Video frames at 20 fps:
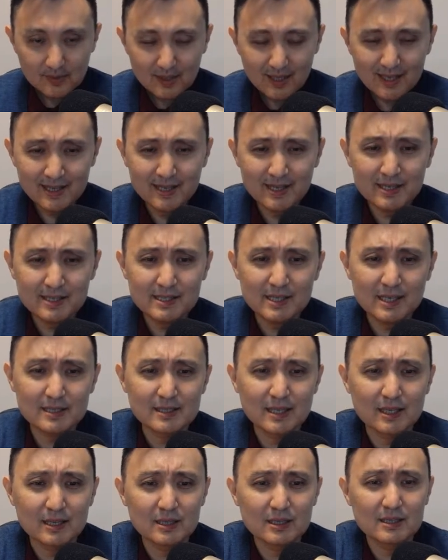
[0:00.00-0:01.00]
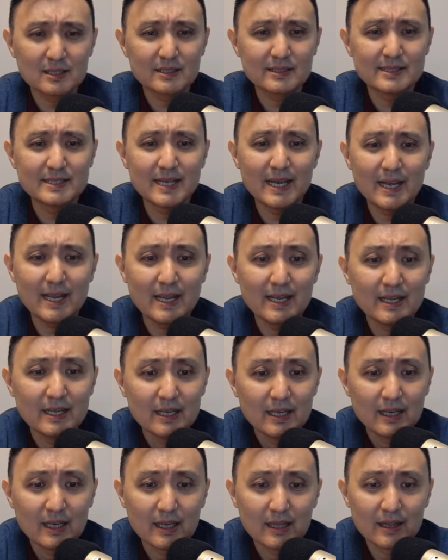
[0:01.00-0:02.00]
He said that today
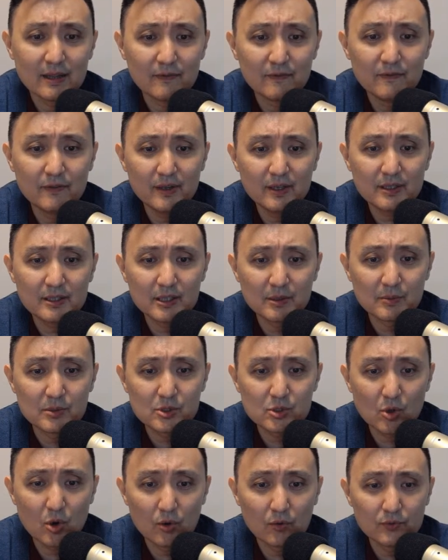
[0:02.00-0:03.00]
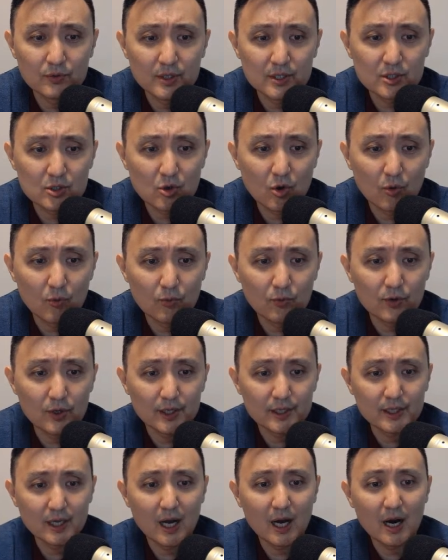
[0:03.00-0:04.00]
the victims of this
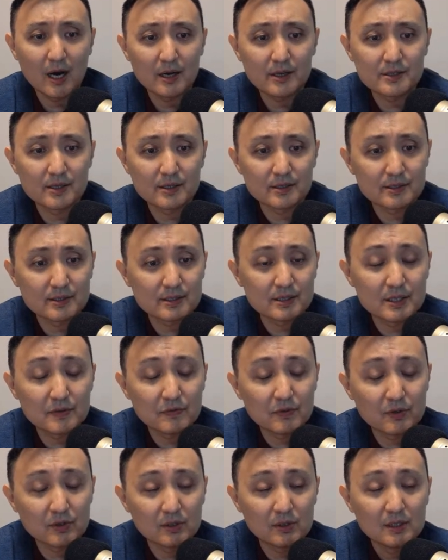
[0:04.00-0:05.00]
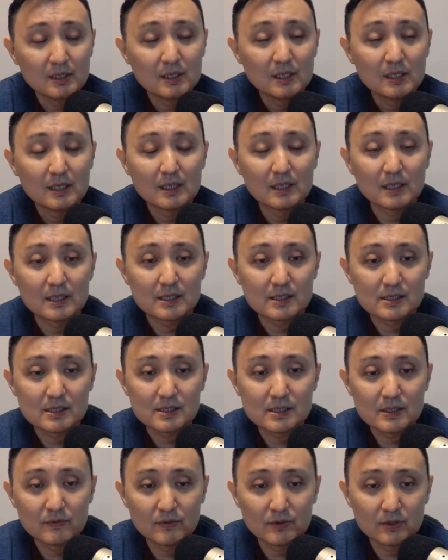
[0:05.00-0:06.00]
conflict are the civil
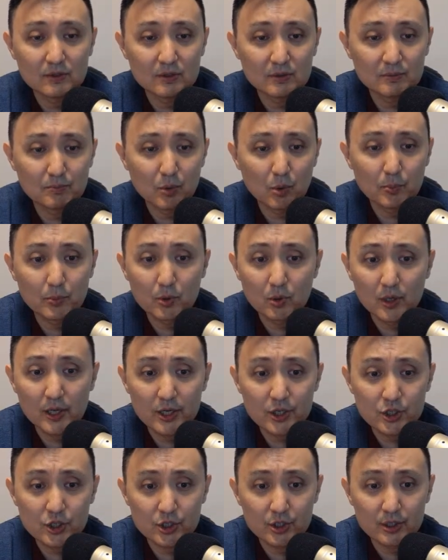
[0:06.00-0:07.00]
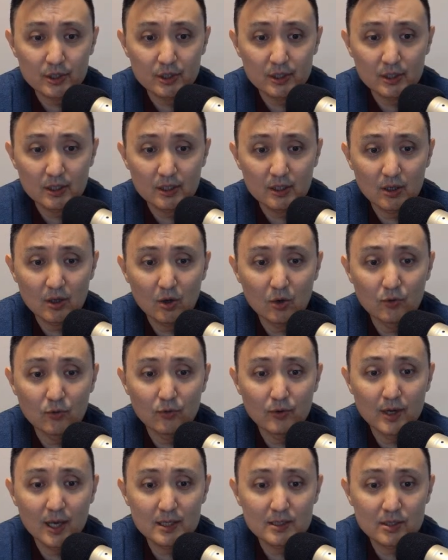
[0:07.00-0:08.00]
population
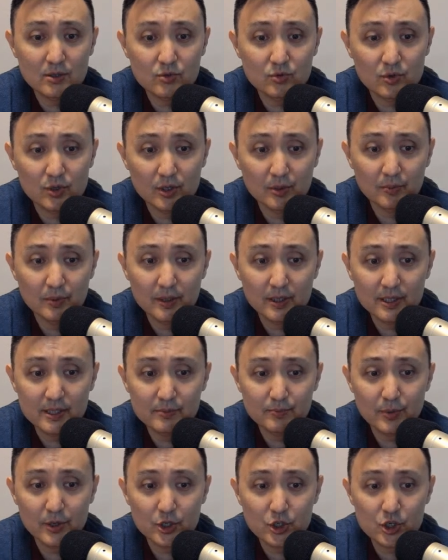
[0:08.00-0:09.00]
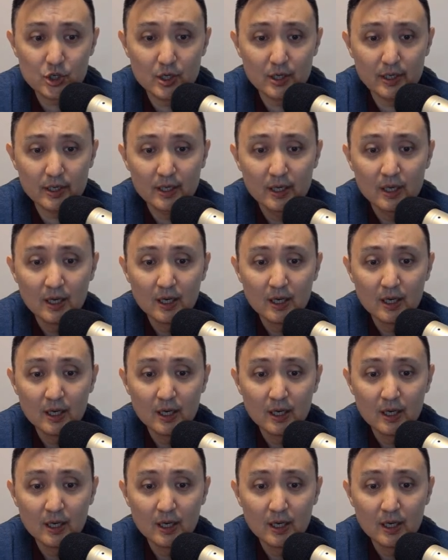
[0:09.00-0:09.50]
of Gaza Strip, especially